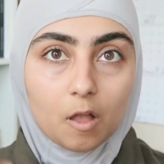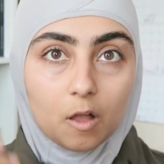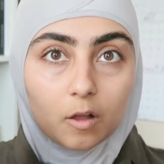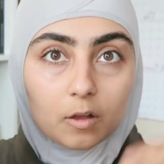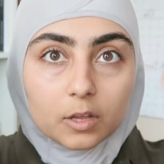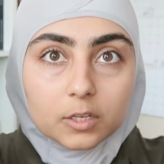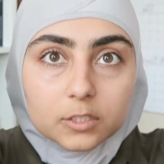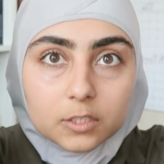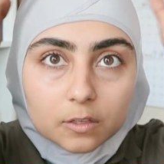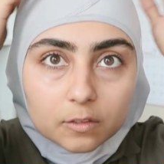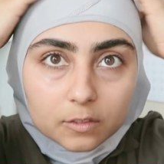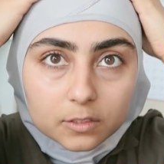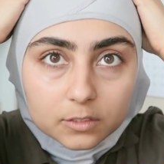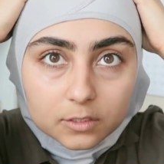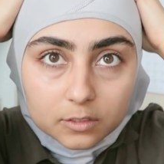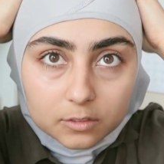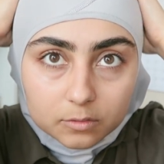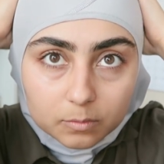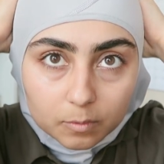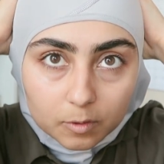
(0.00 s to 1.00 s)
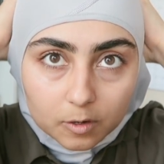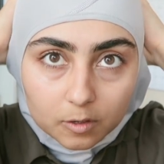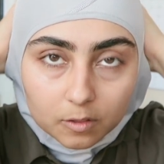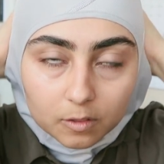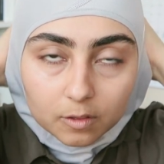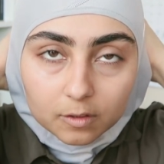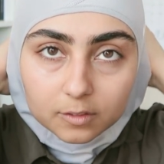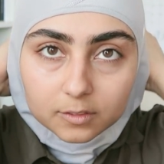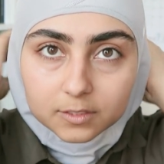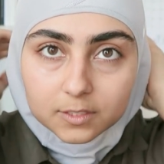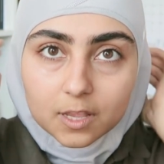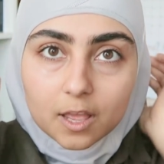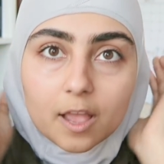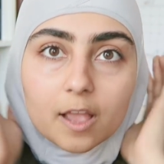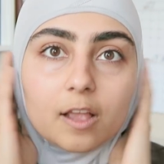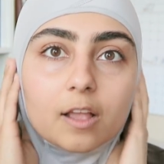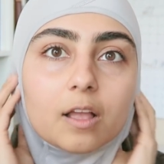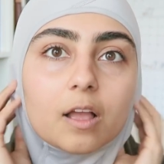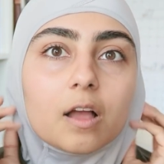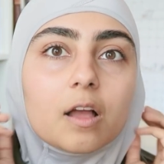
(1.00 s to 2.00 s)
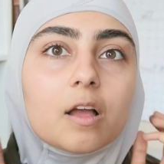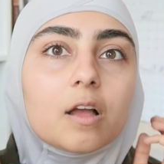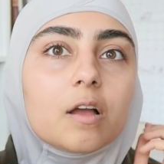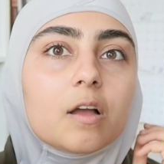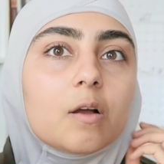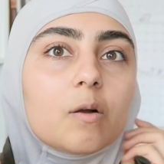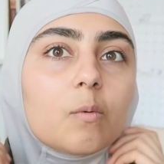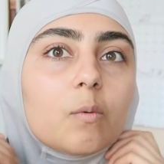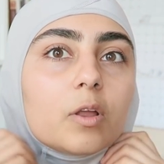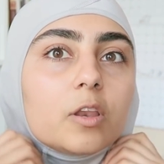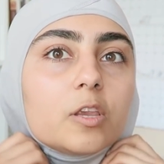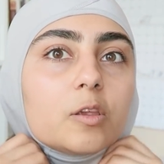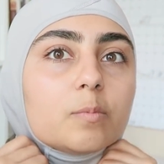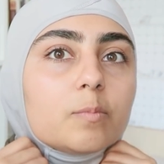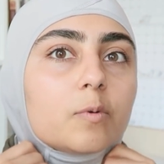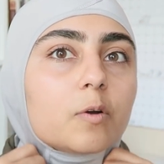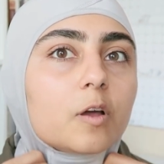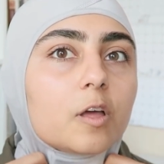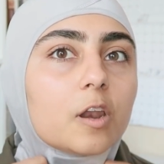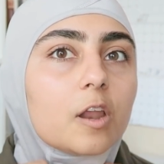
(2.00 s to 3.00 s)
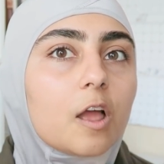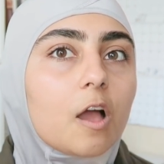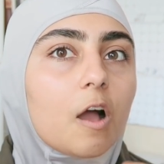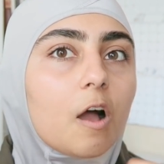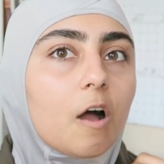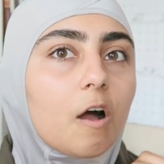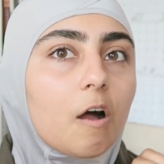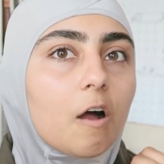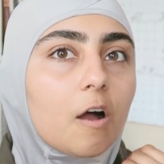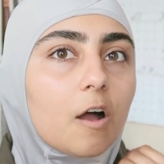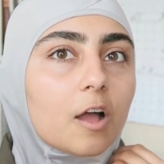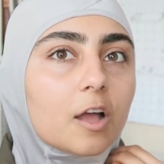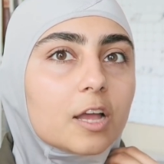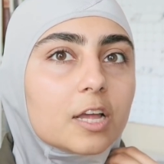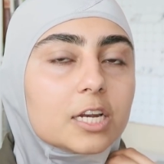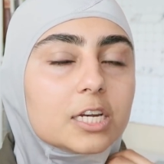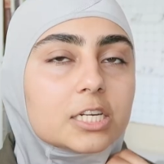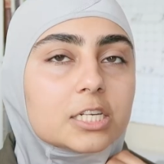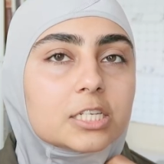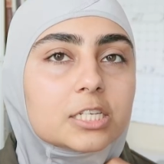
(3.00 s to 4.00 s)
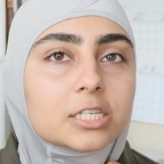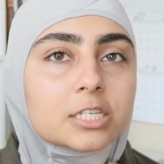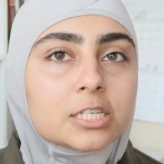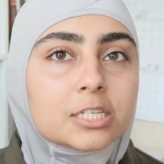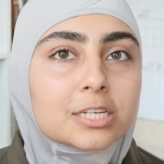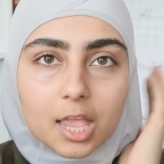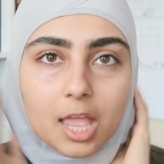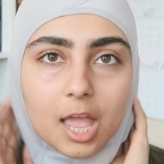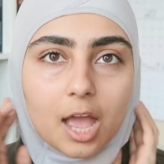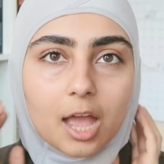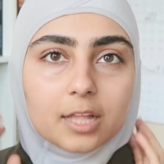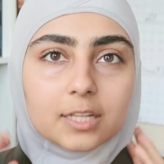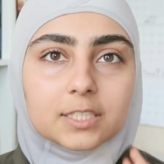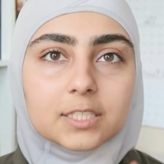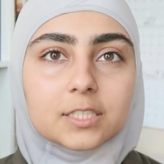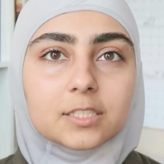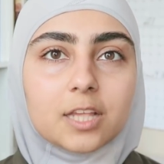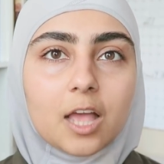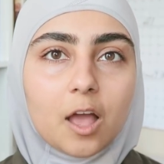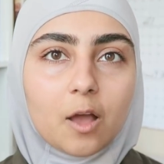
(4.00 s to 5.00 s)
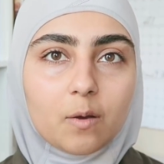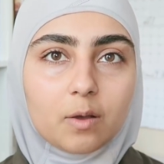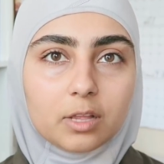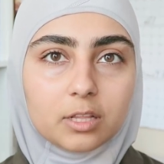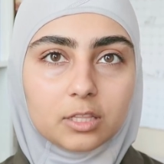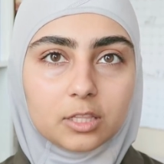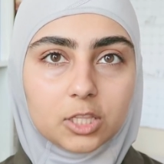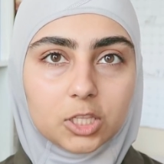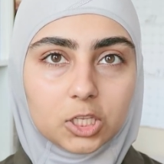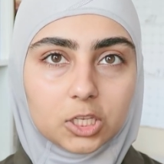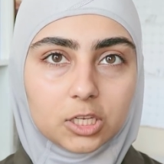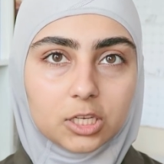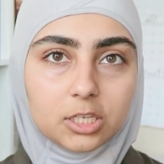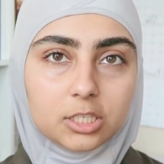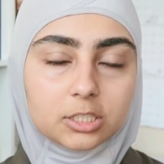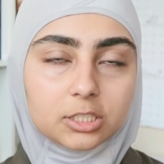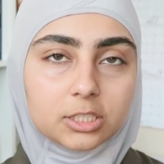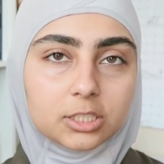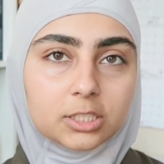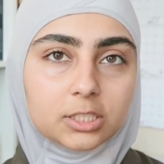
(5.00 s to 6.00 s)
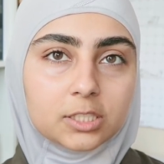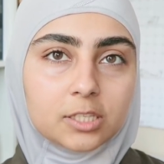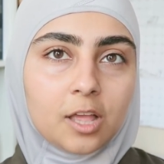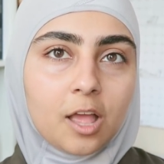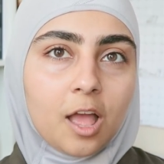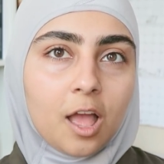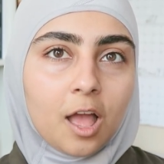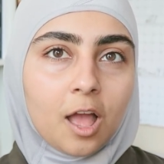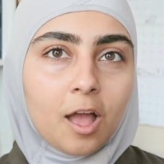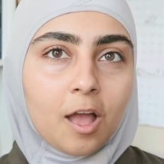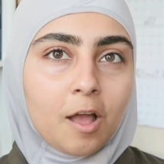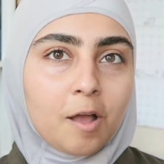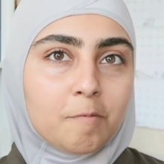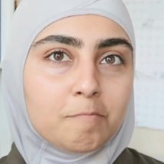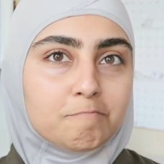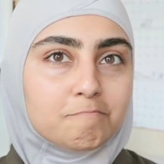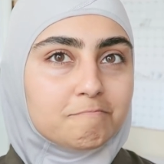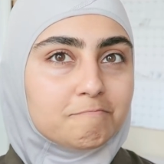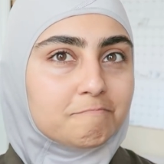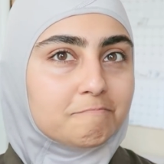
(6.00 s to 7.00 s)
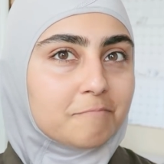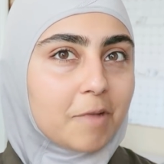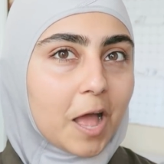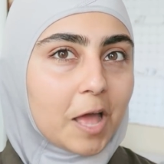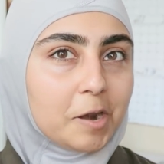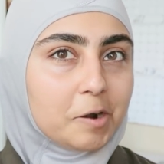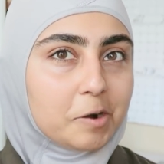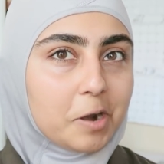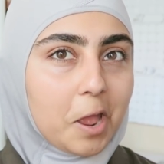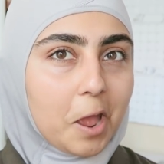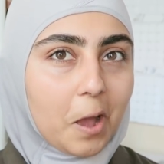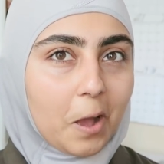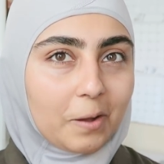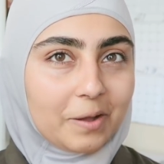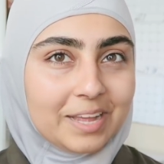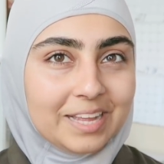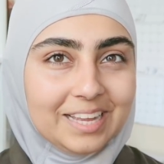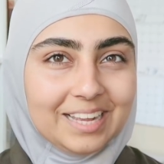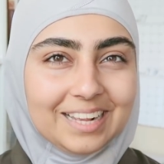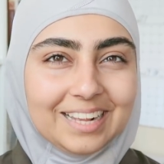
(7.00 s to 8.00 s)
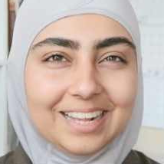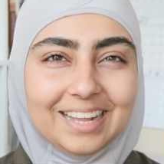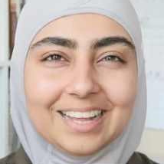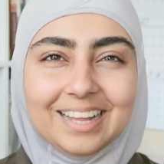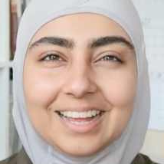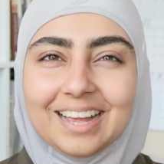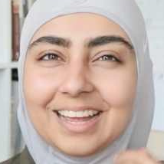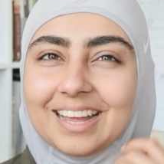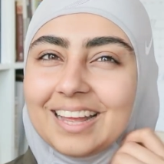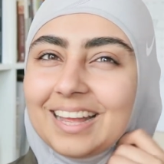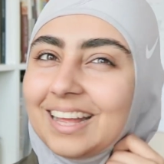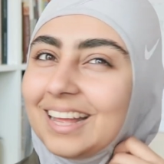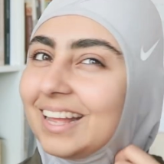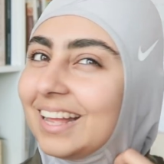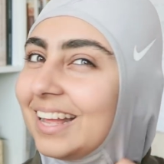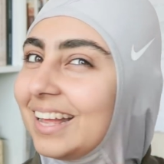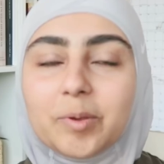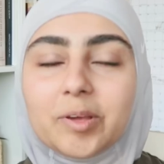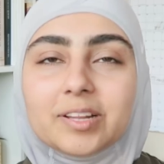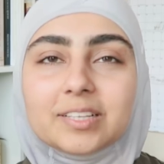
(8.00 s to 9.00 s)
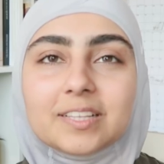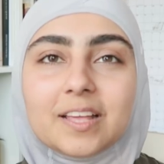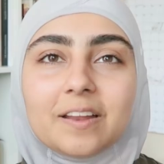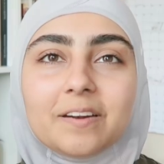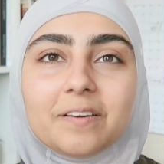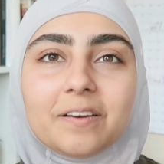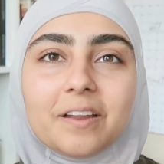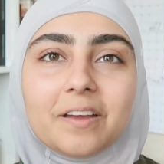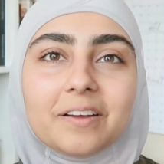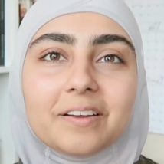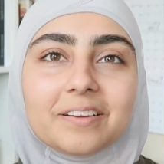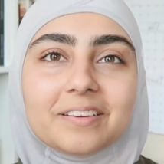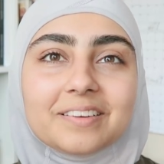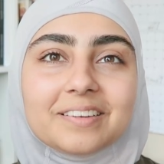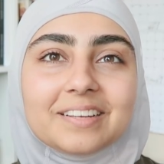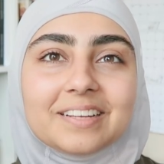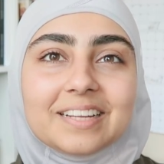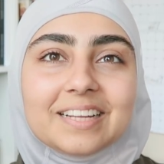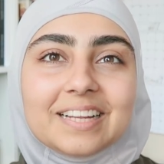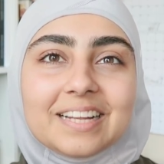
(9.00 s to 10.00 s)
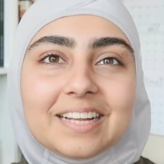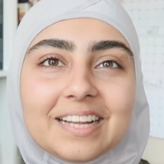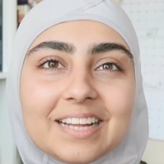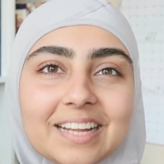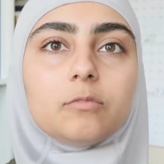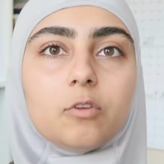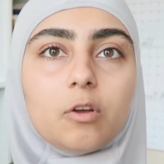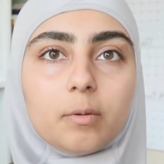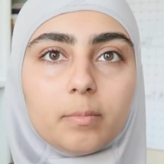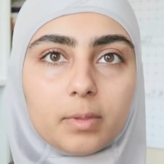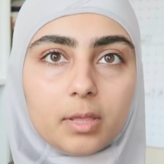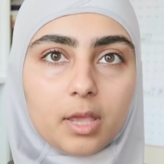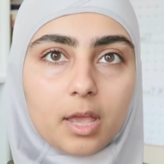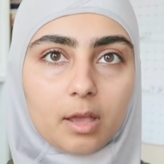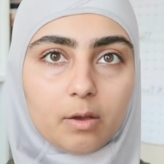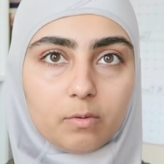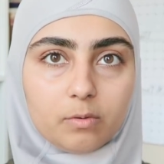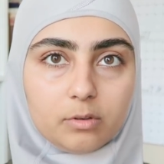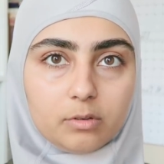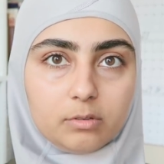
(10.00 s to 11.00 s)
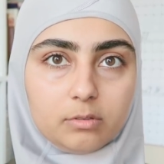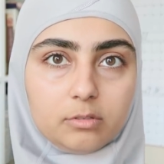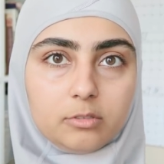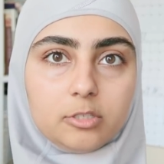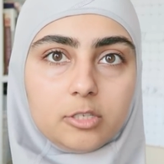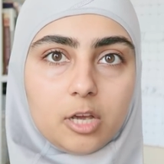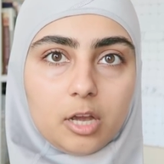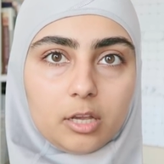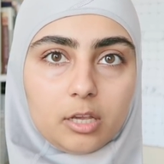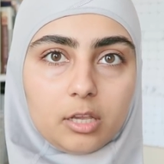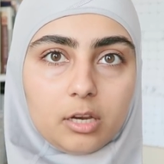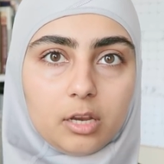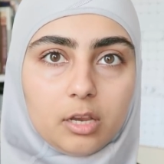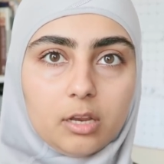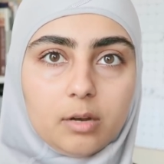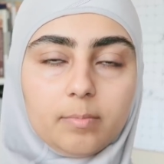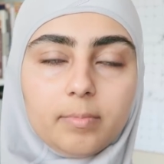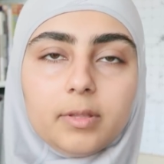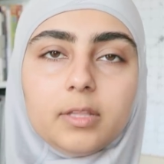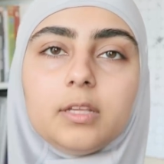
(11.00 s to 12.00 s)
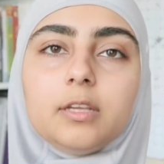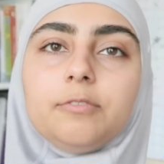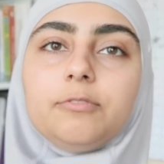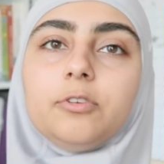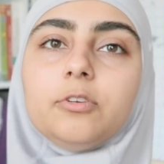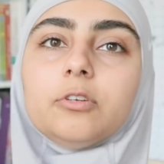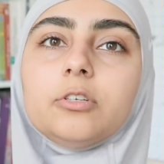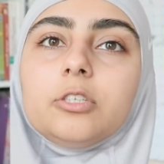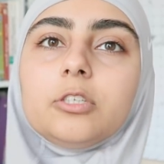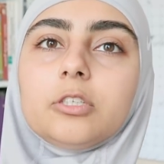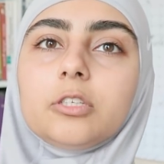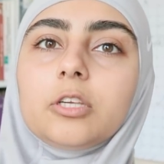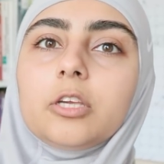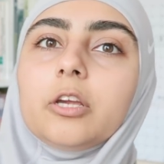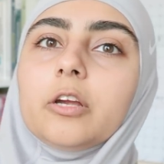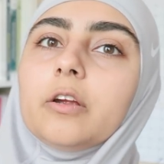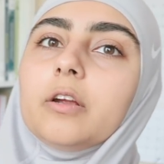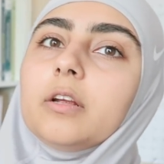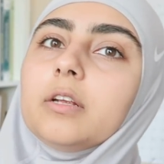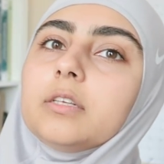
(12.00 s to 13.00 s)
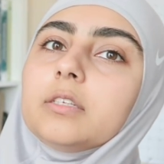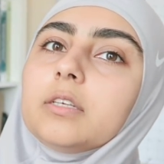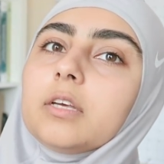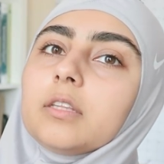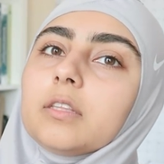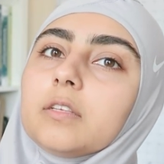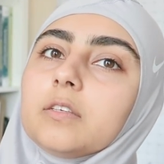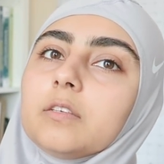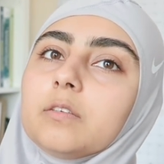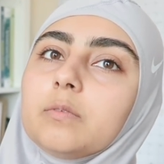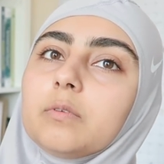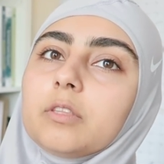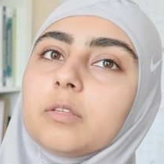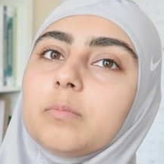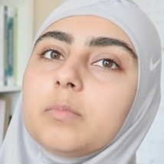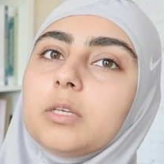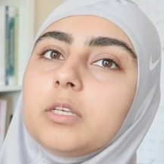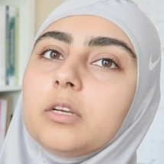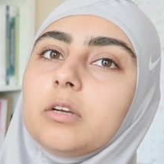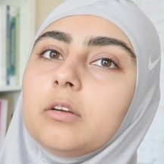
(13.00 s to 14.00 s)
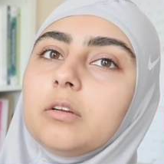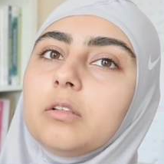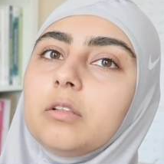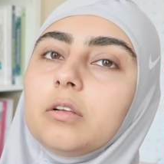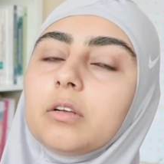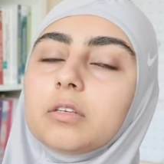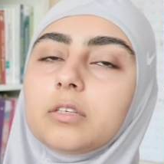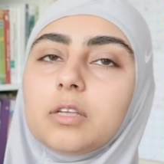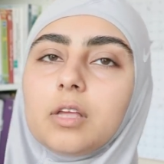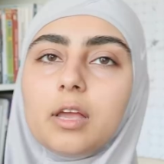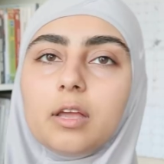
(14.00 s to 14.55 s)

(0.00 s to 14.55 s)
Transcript: Okay, so this is what it looks like when you put it on. Yeah, this is how it looks. I don't know. To be honest, I don't know. Normally I would tuck it in, but if you're just curious, like, this is what the material looks